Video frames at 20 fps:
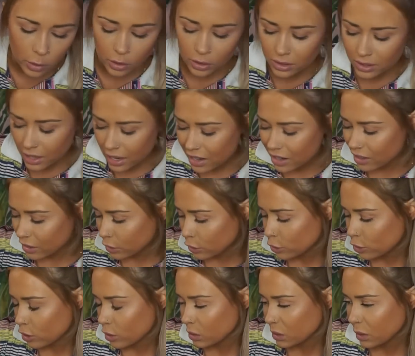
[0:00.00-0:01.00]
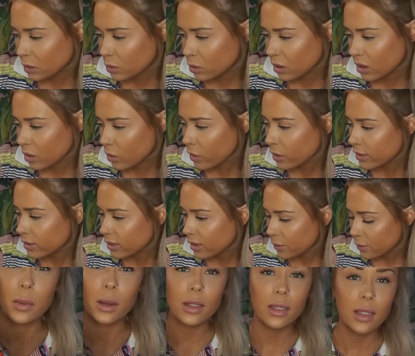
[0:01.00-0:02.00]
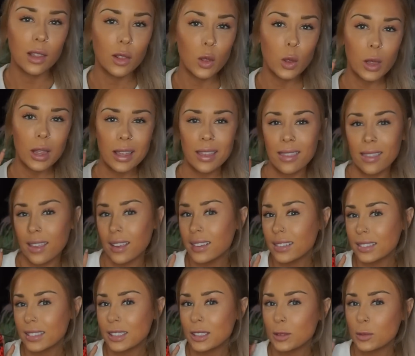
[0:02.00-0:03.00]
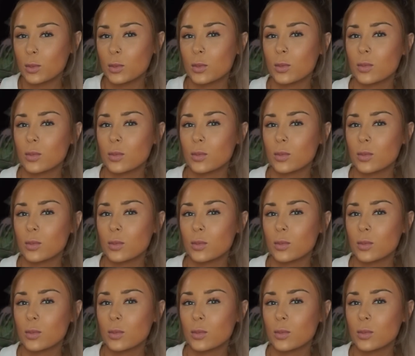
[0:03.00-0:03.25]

or it's kind of hard to show clothes without wearing them, but they look like this.